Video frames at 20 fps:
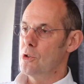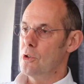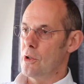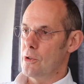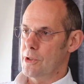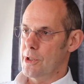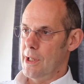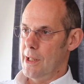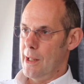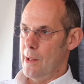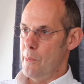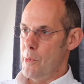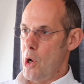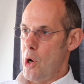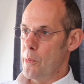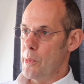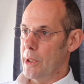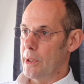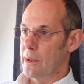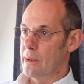Not at the
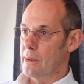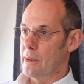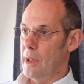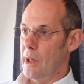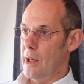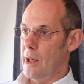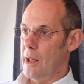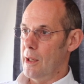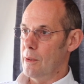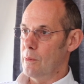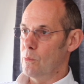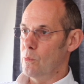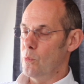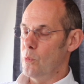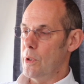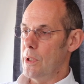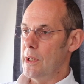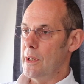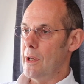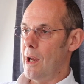moment. Um,
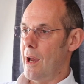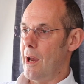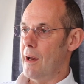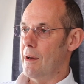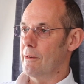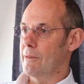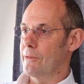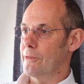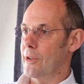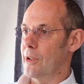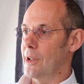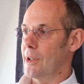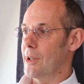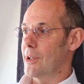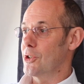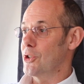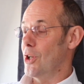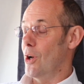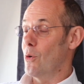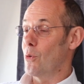we have
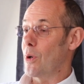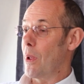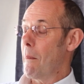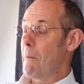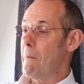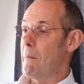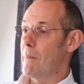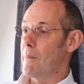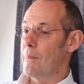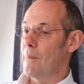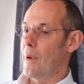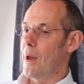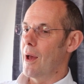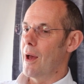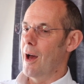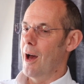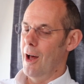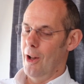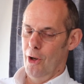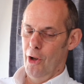sold
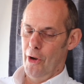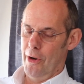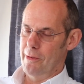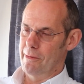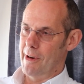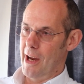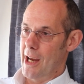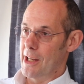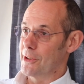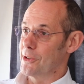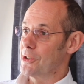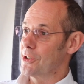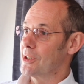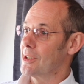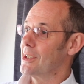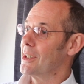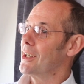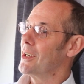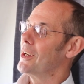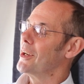a lot of vans,
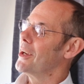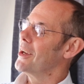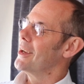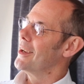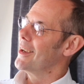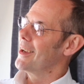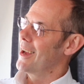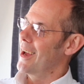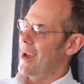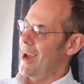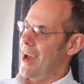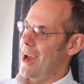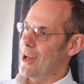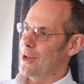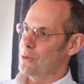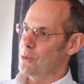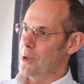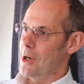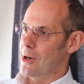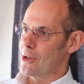
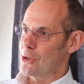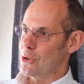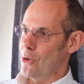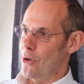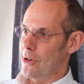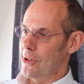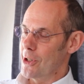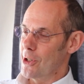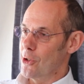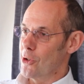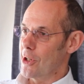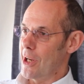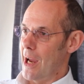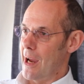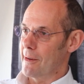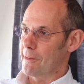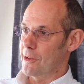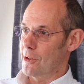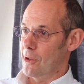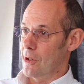and we are trying to look
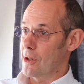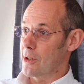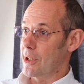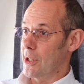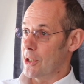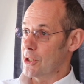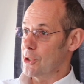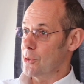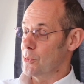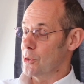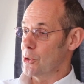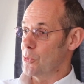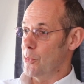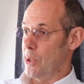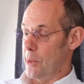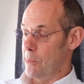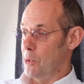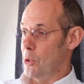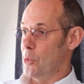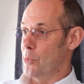after our customers,
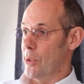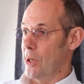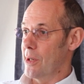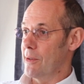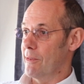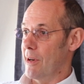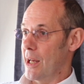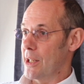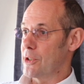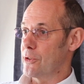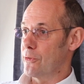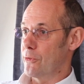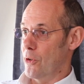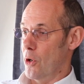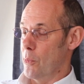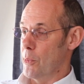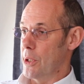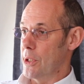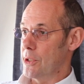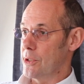people who buy vans
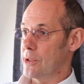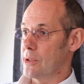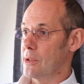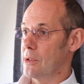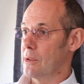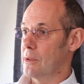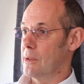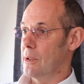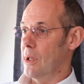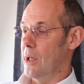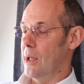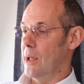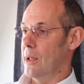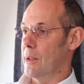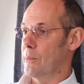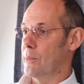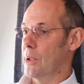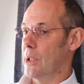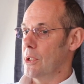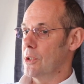from us.
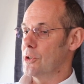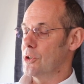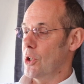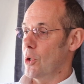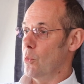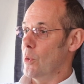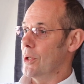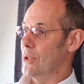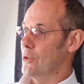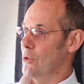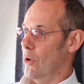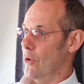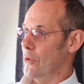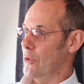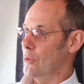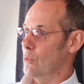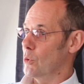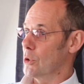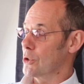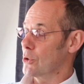Um, so we're not
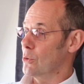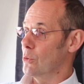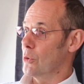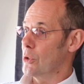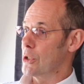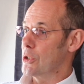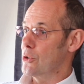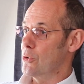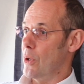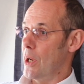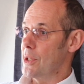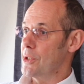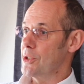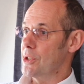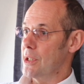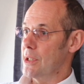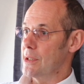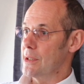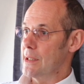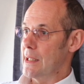what's called a
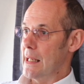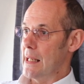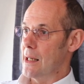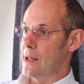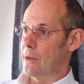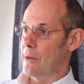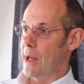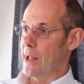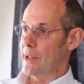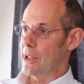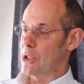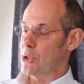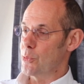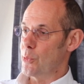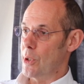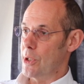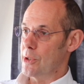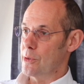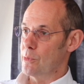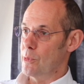transient dealer at this
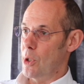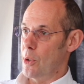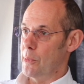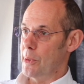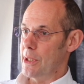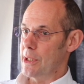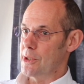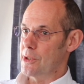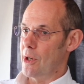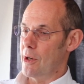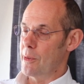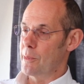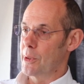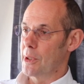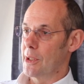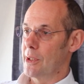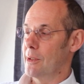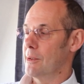present moment in time.